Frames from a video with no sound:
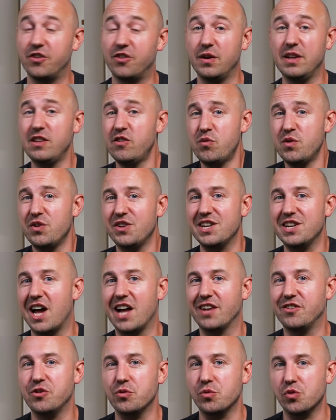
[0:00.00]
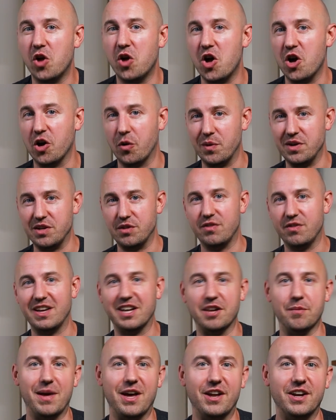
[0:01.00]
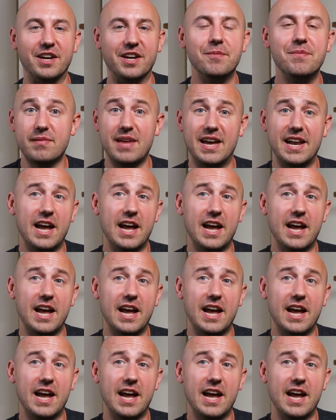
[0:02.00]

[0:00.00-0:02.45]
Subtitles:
So that's really not too long when you think about it.